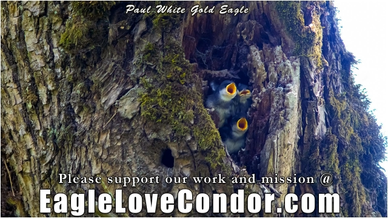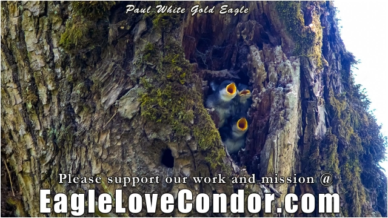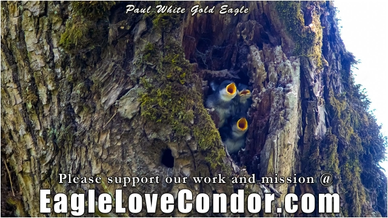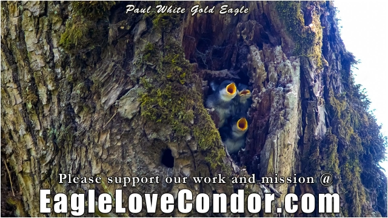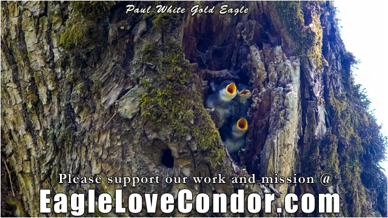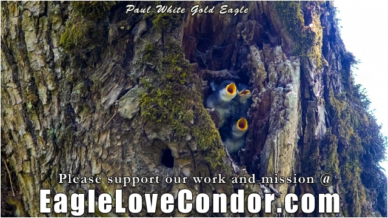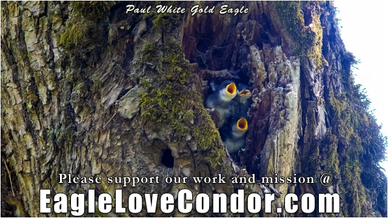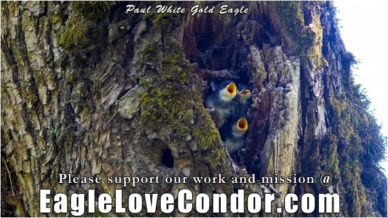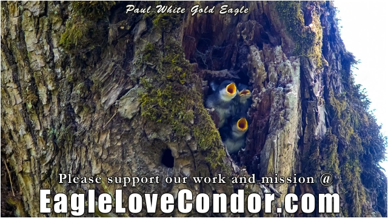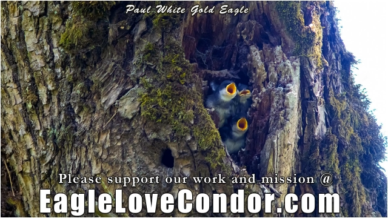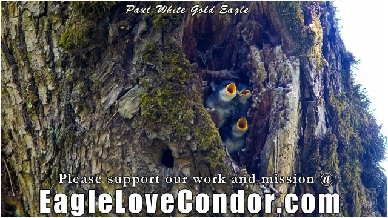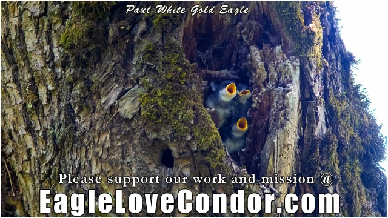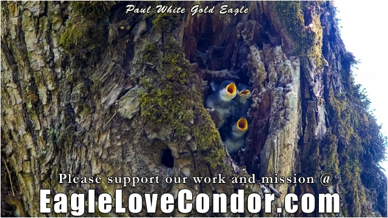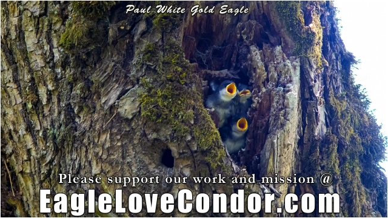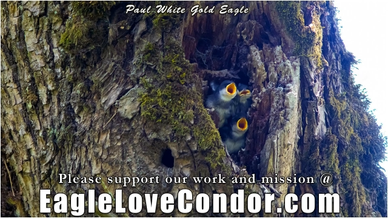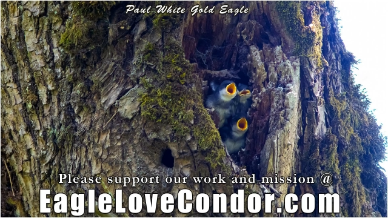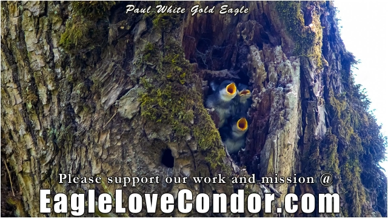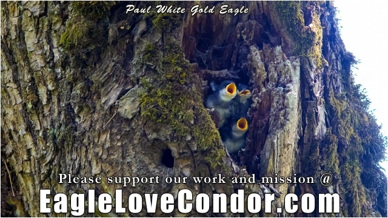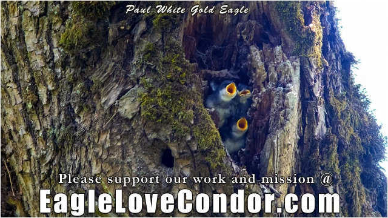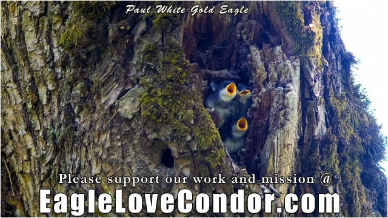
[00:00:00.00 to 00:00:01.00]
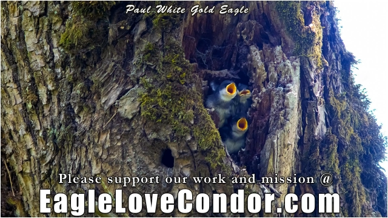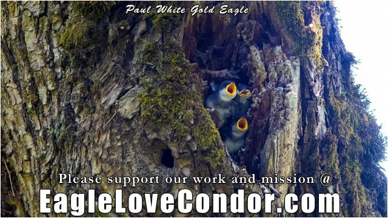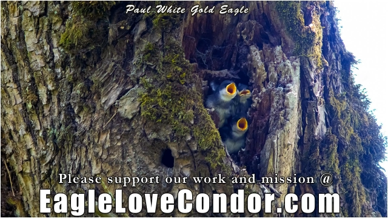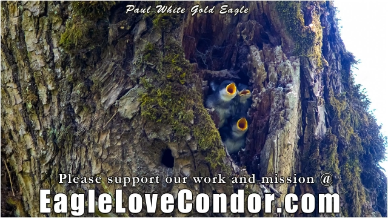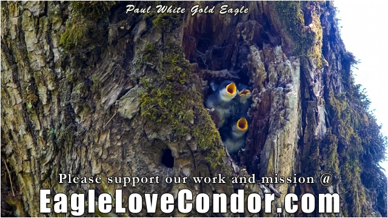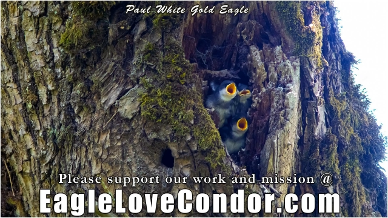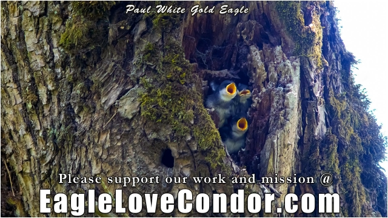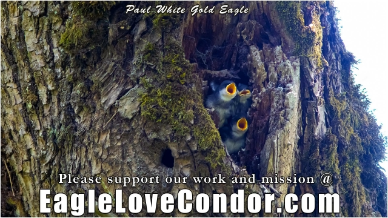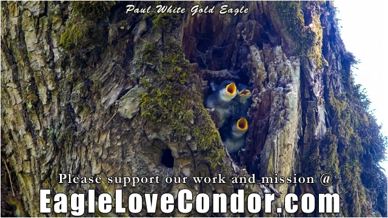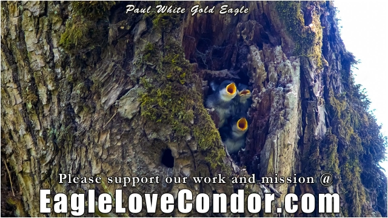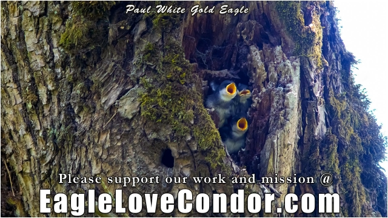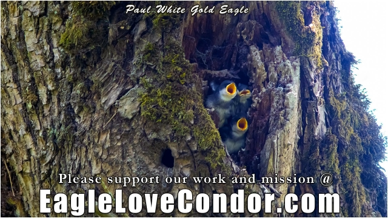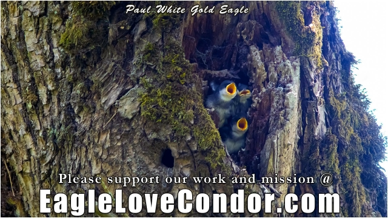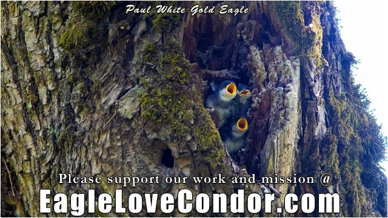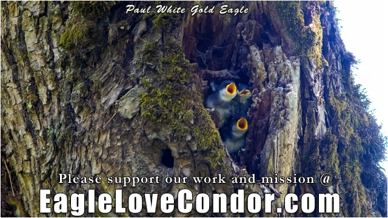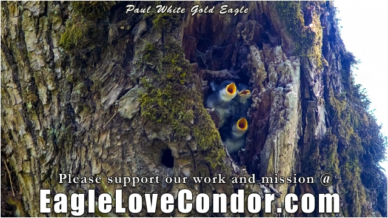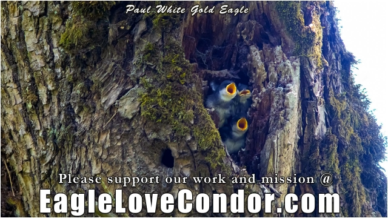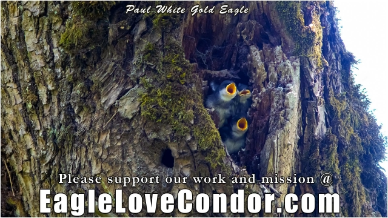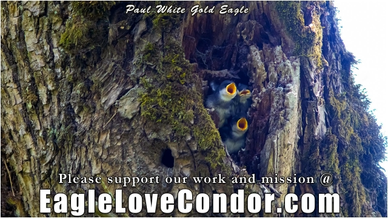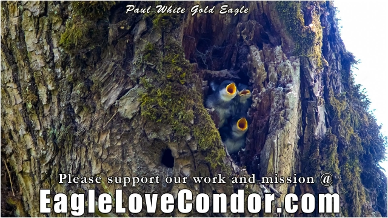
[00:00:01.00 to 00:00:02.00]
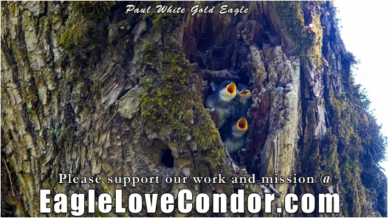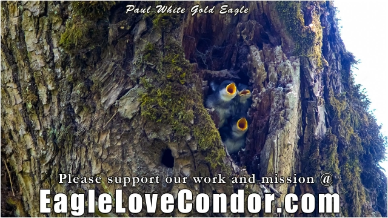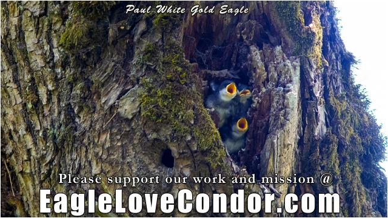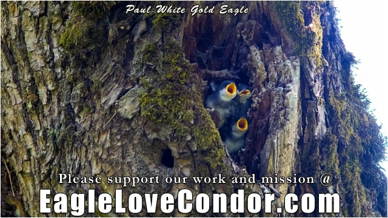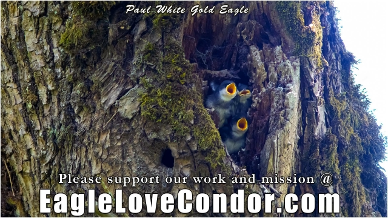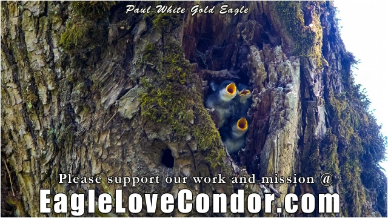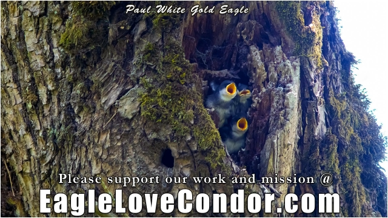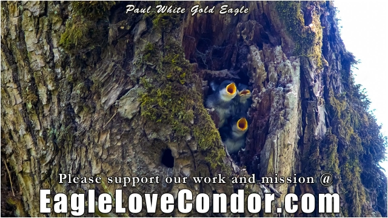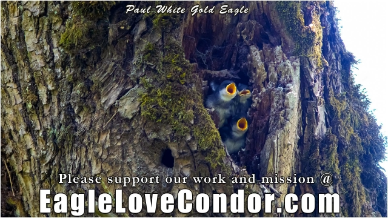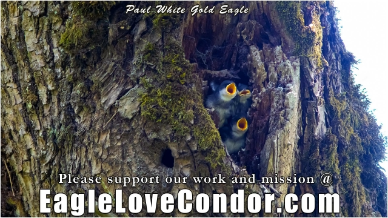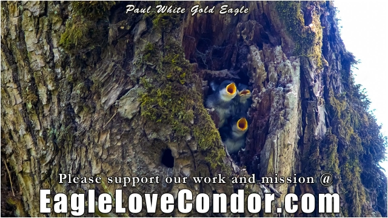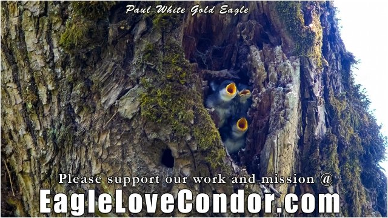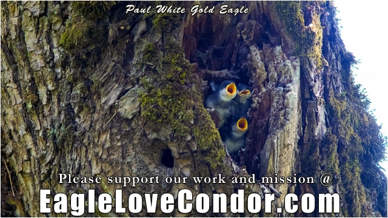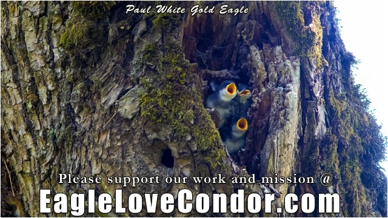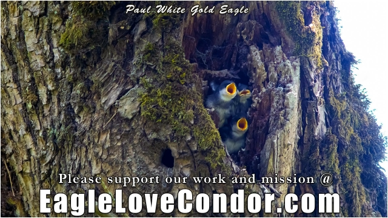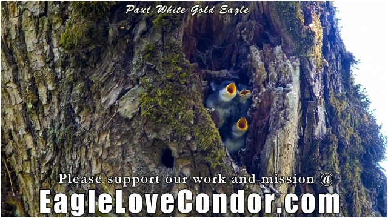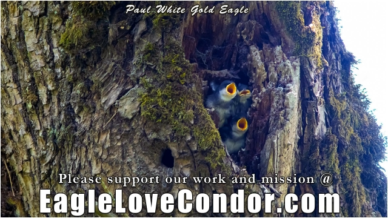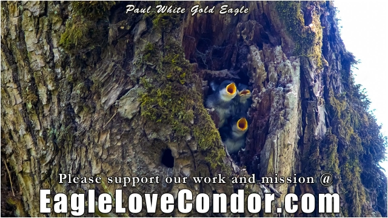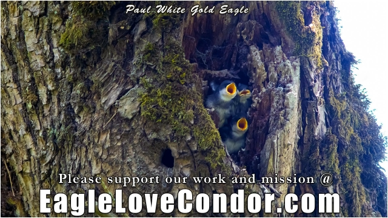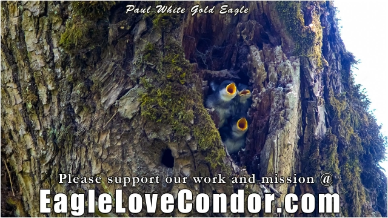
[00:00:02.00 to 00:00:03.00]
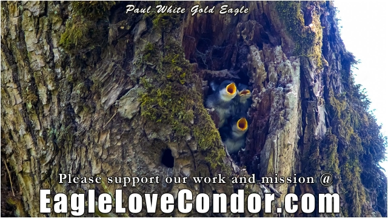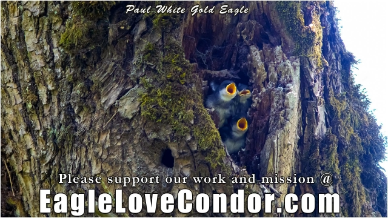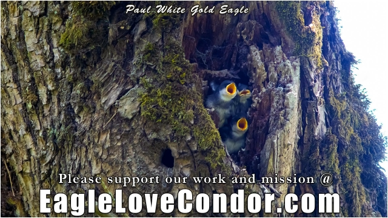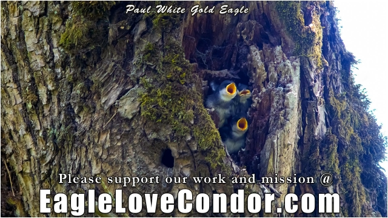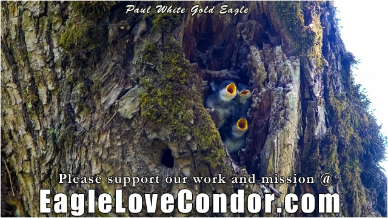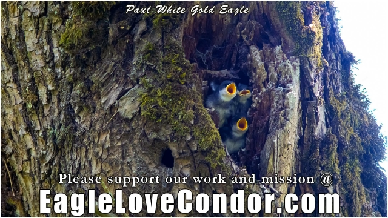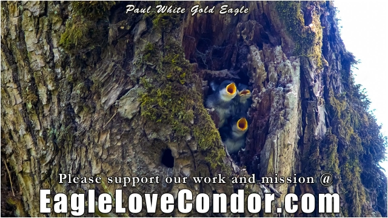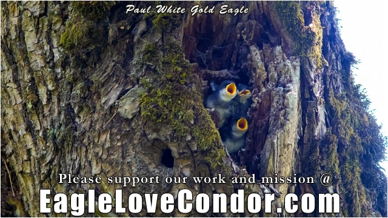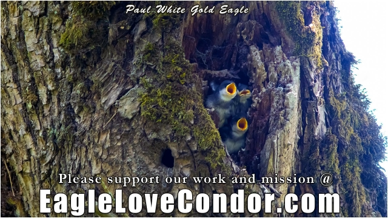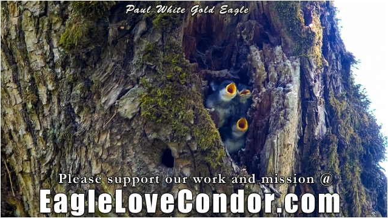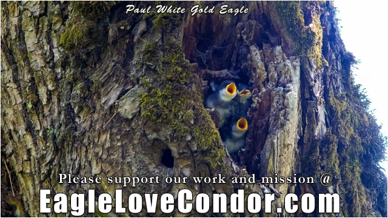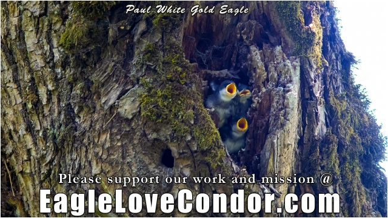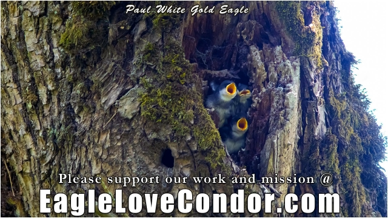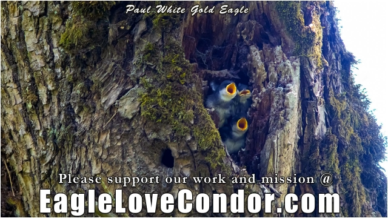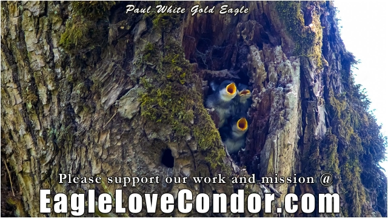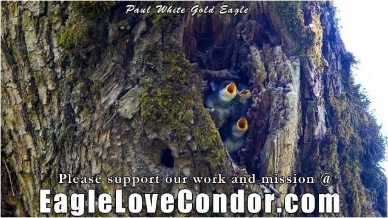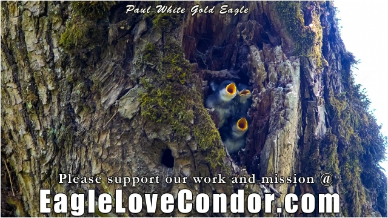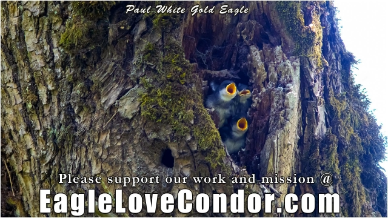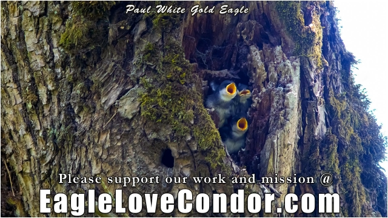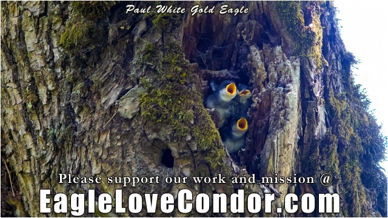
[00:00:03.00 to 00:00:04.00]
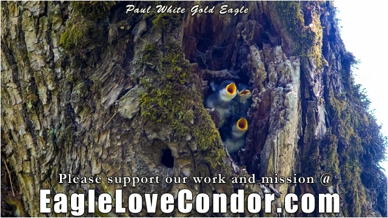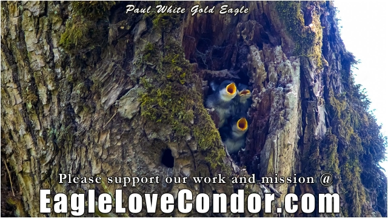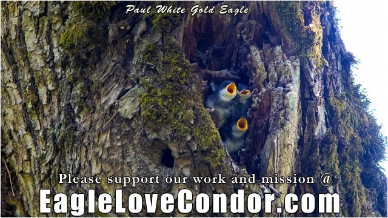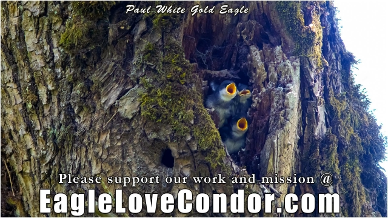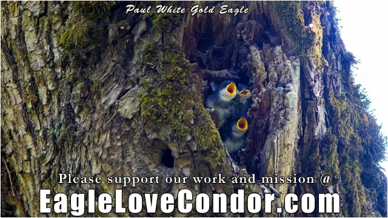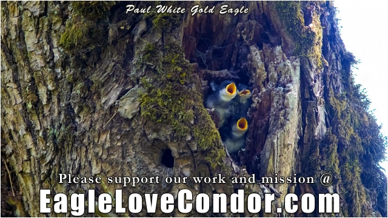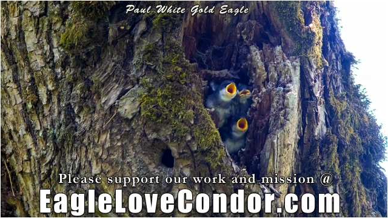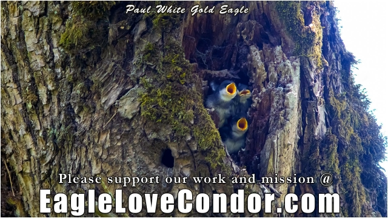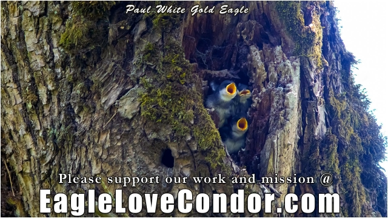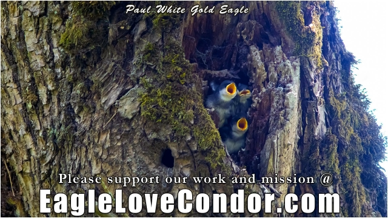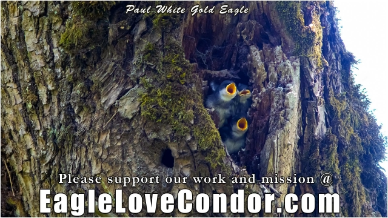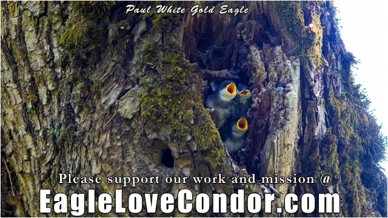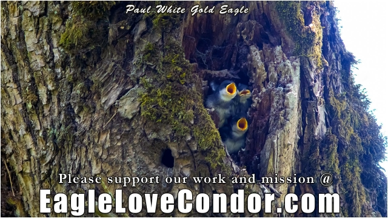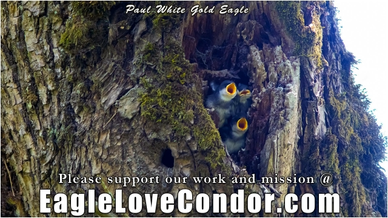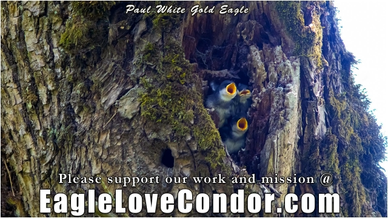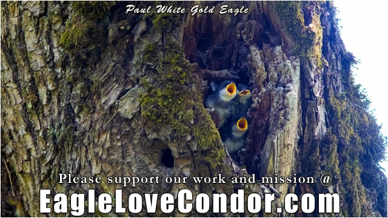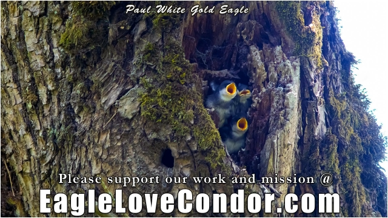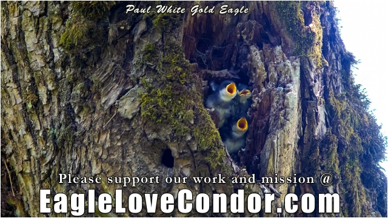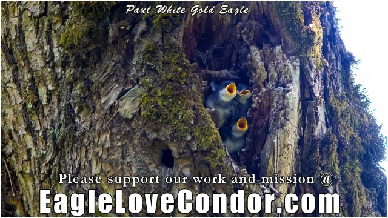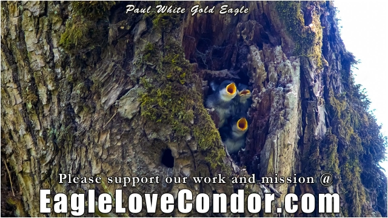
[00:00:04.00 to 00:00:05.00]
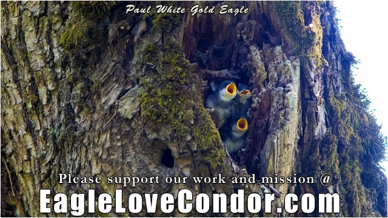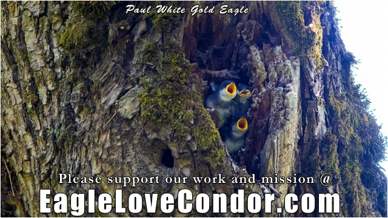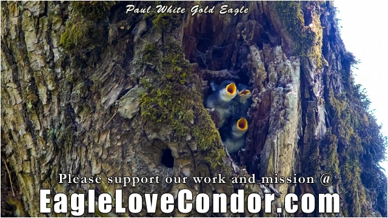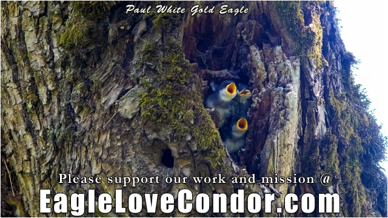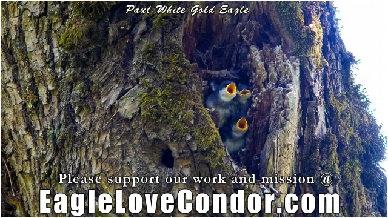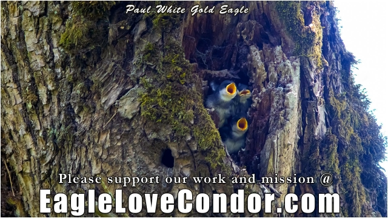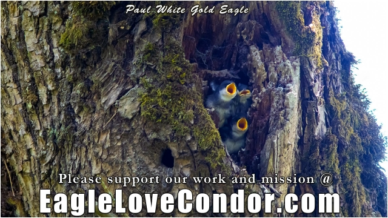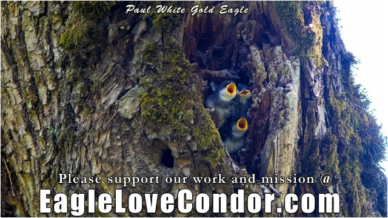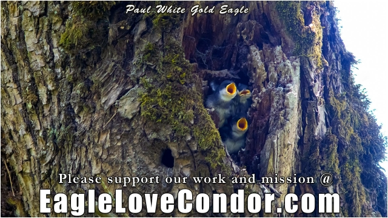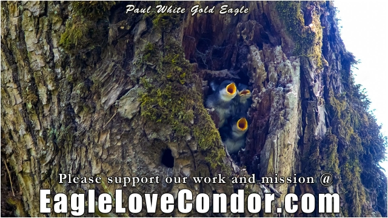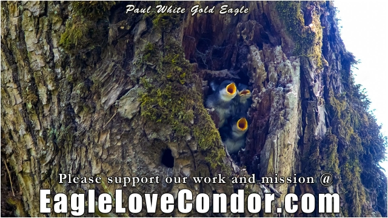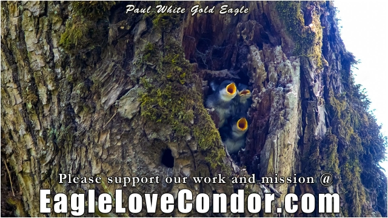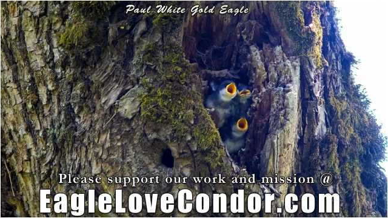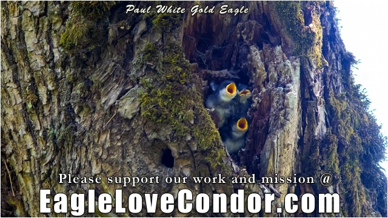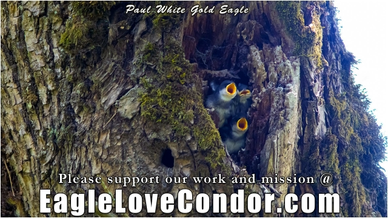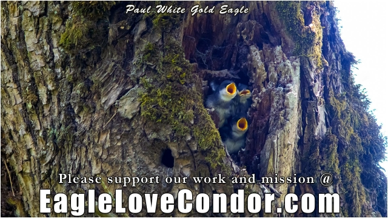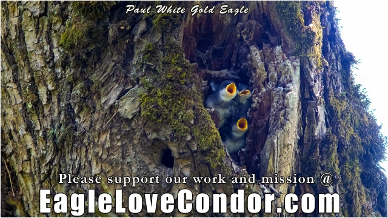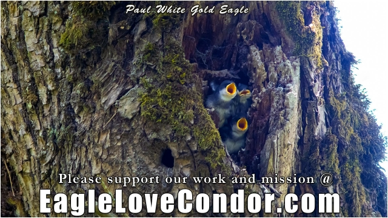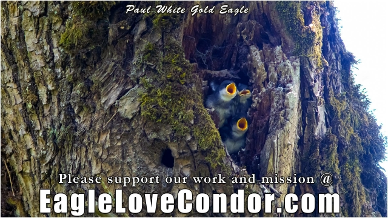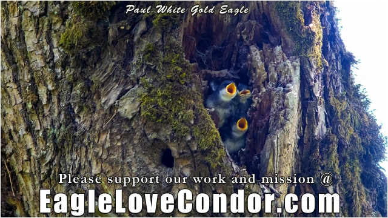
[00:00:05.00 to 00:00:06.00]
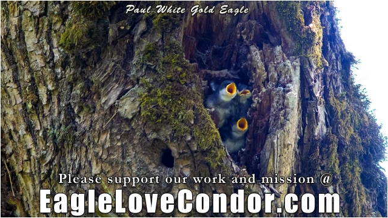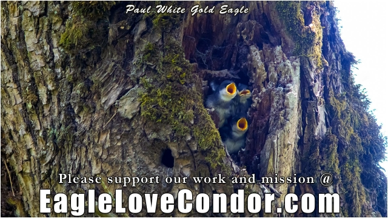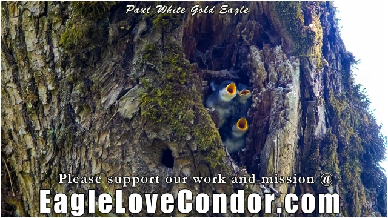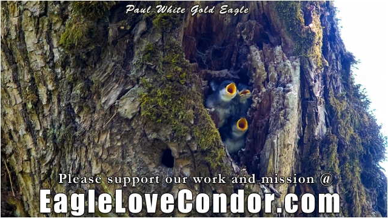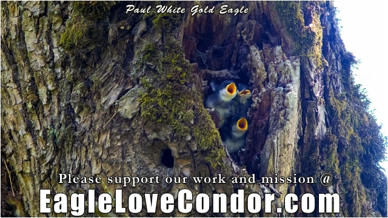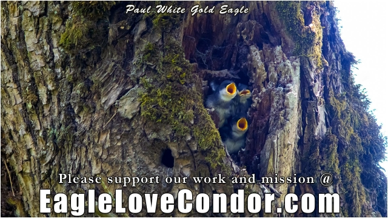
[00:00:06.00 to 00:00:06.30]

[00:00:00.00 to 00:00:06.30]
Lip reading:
Nobody's mouth can be seen.